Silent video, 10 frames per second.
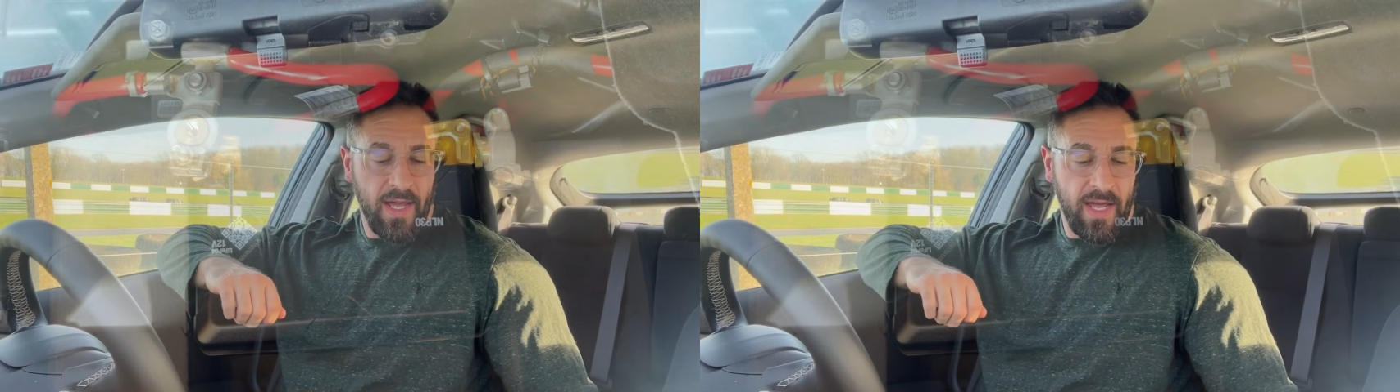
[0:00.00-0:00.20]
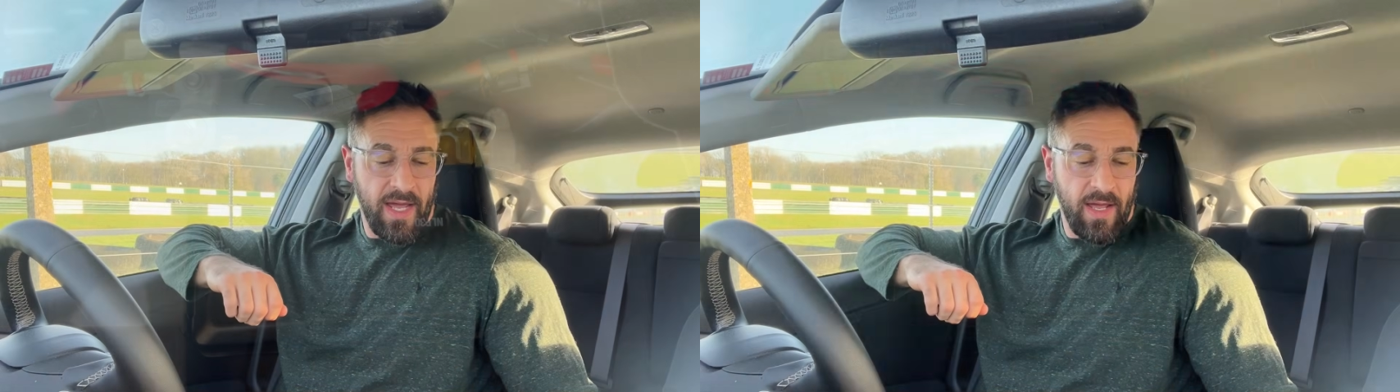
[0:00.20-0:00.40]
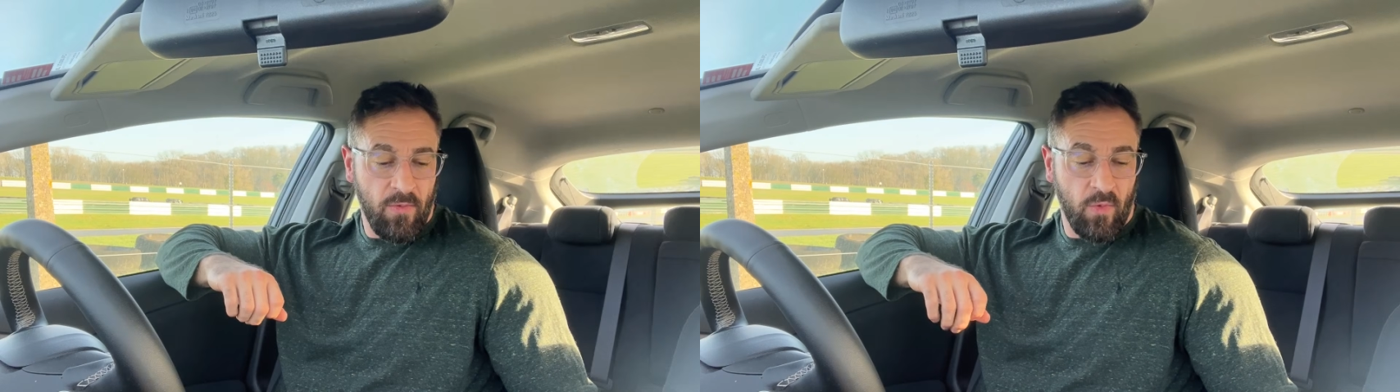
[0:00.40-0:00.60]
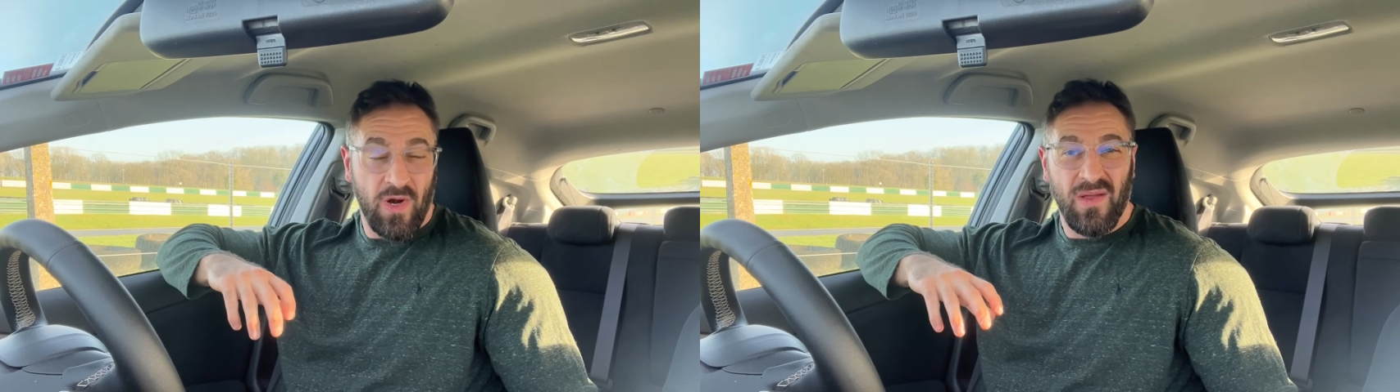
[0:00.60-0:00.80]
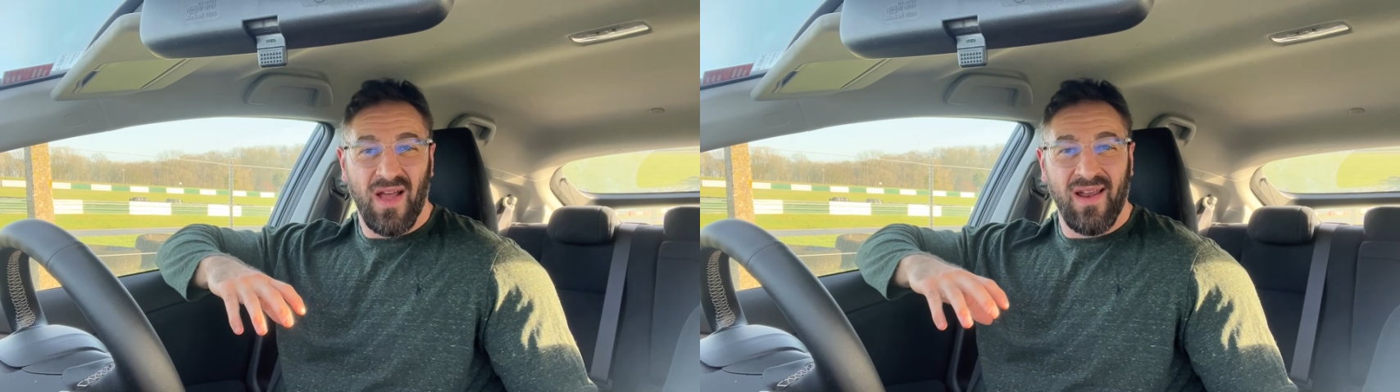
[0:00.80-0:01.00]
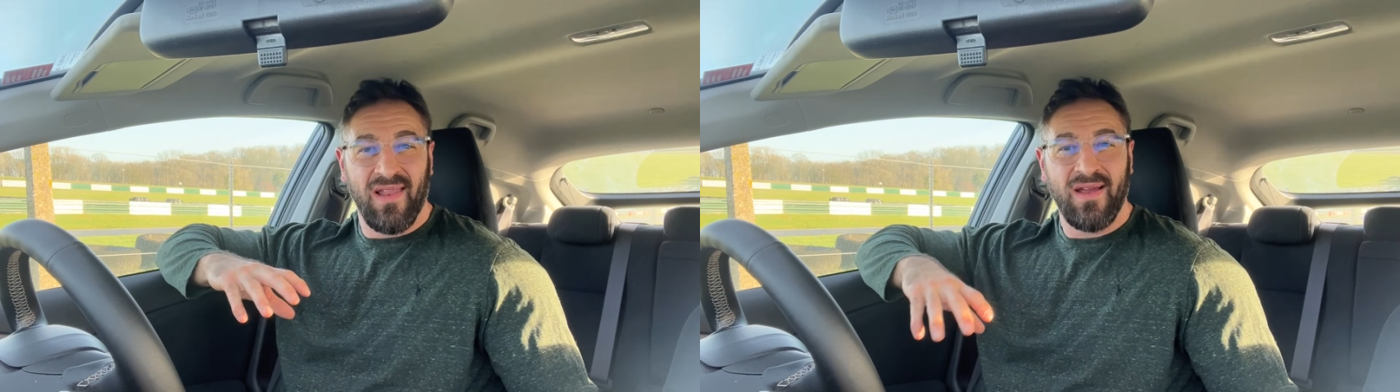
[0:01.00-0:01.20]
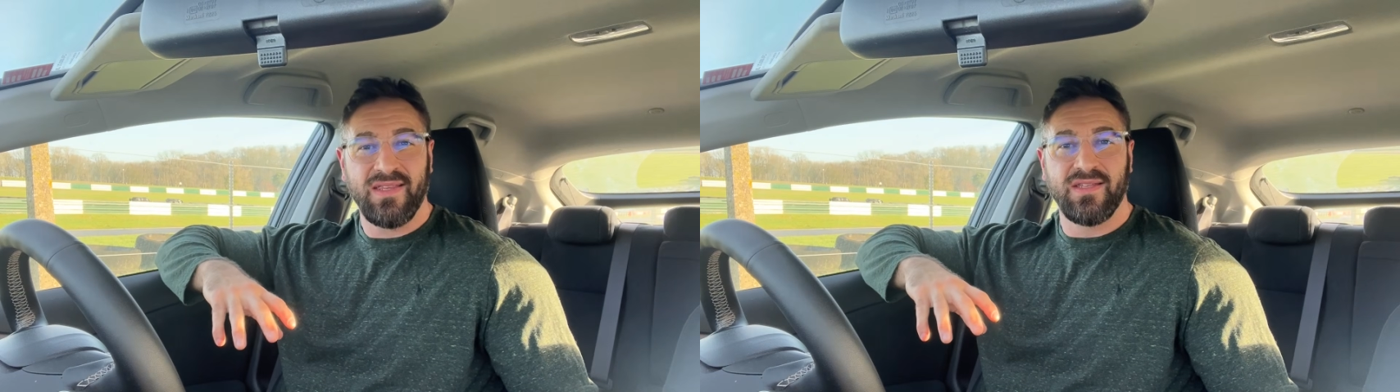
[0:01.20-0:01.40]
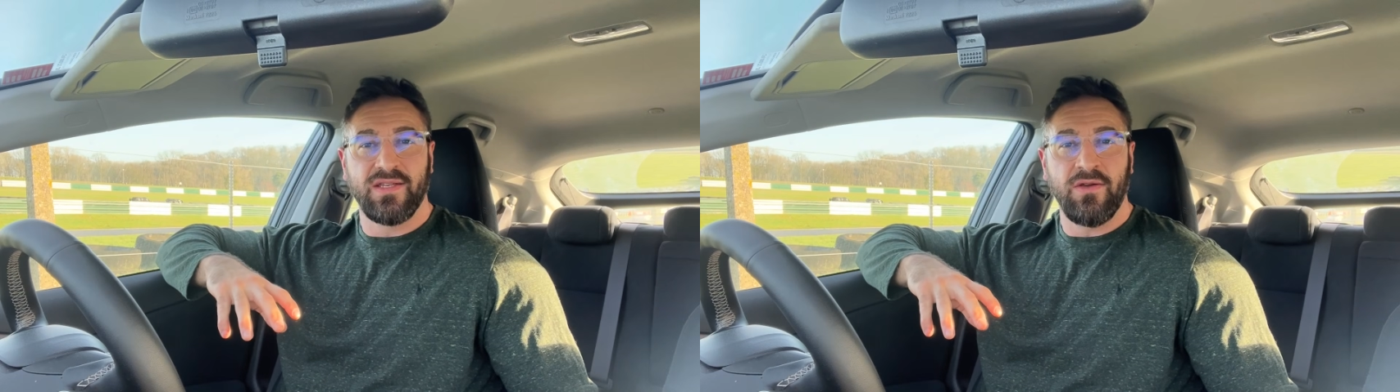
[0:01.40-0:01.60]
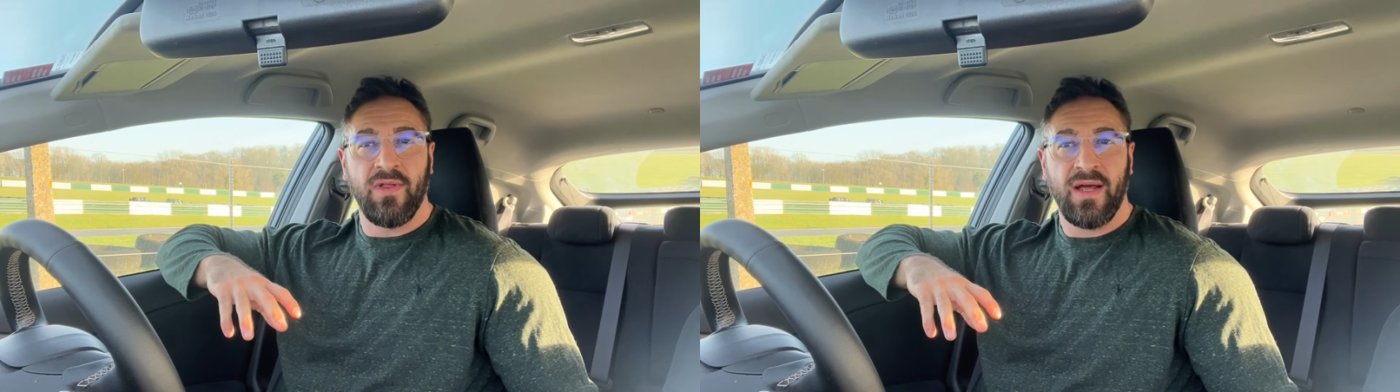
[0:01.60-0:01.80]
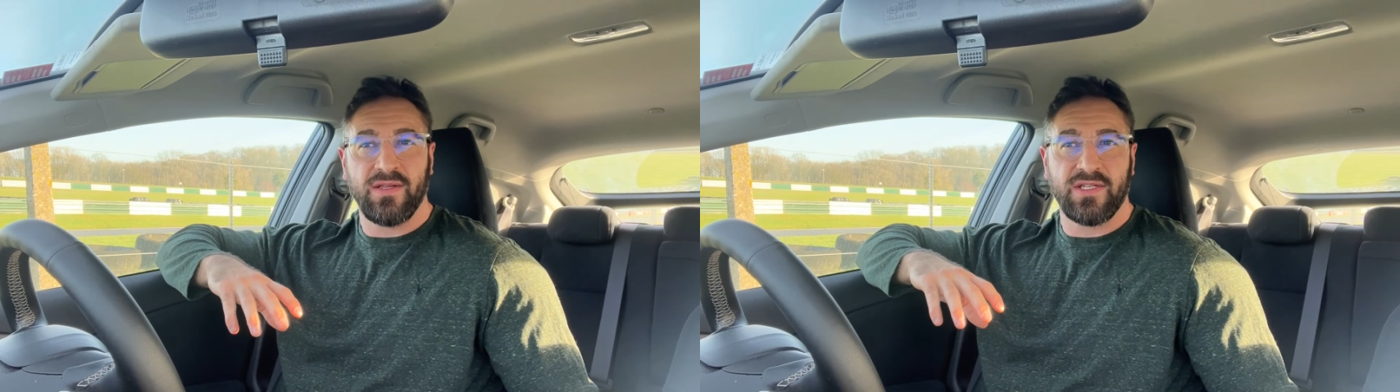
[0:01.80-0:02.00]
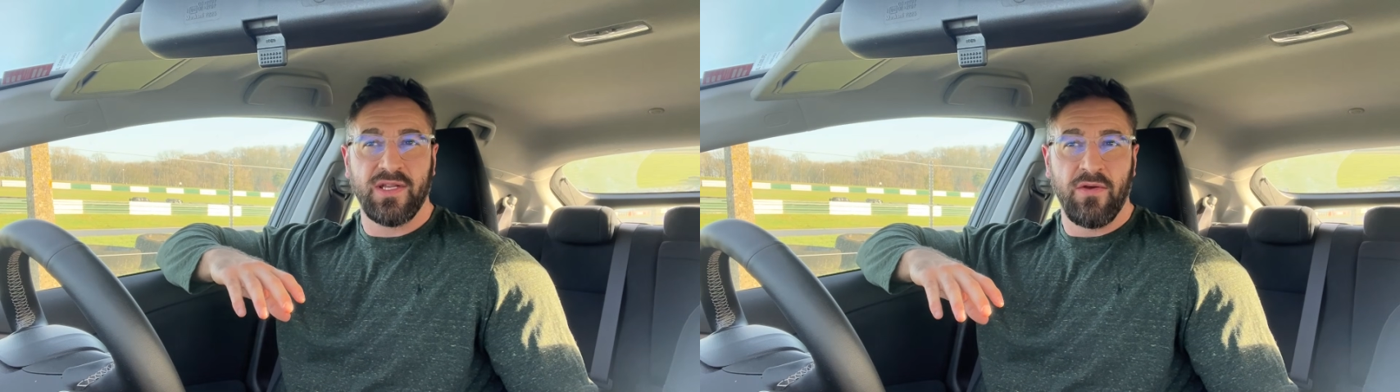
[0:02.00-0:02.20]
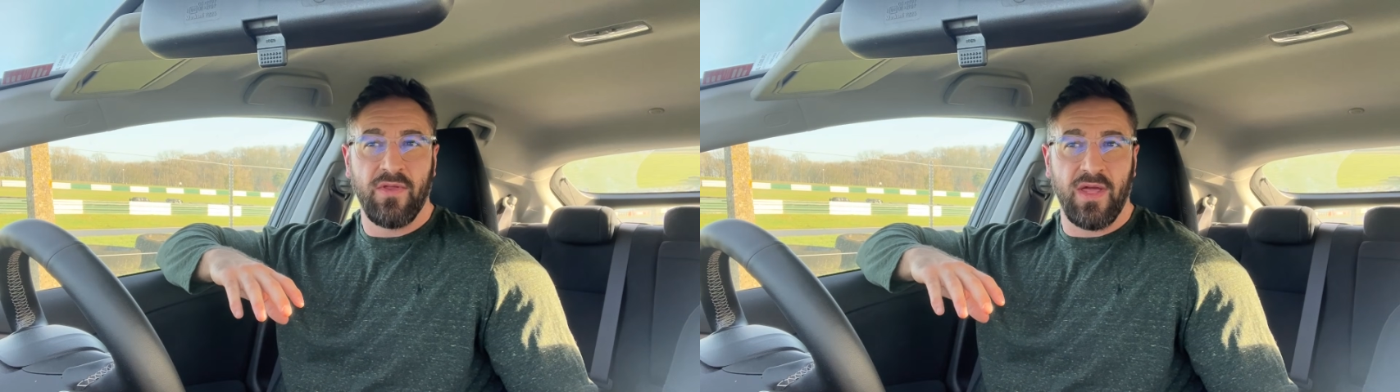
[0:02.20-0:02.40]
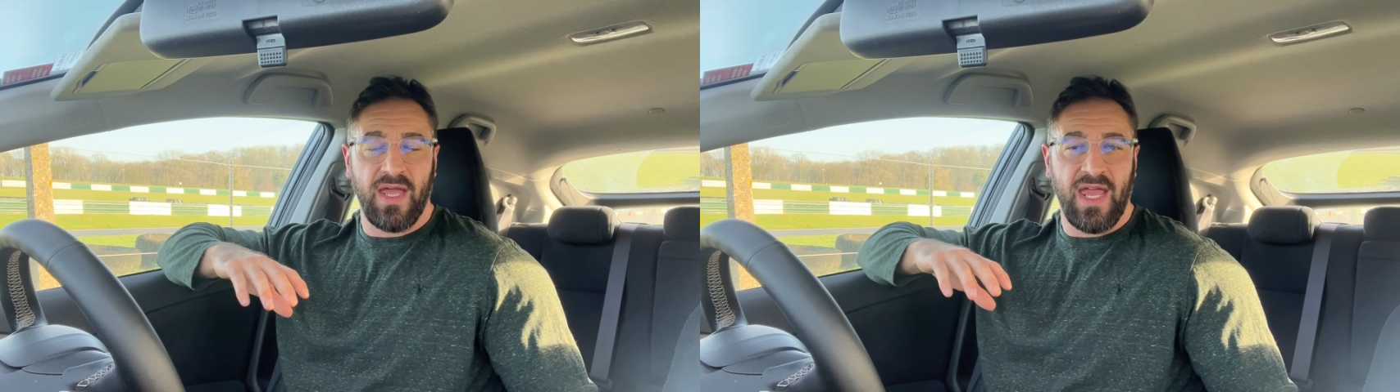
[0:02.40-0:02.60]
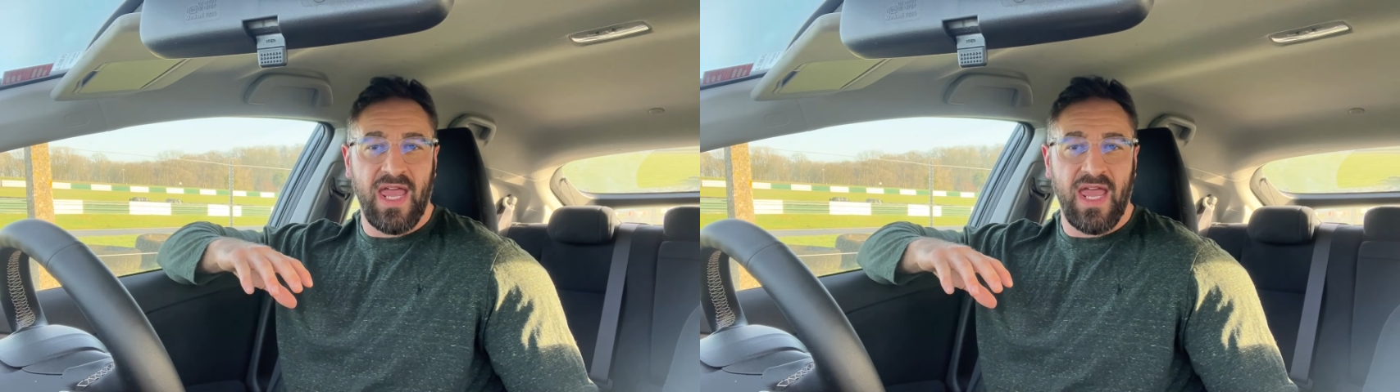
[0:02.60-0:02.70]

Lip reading: I like to do that so that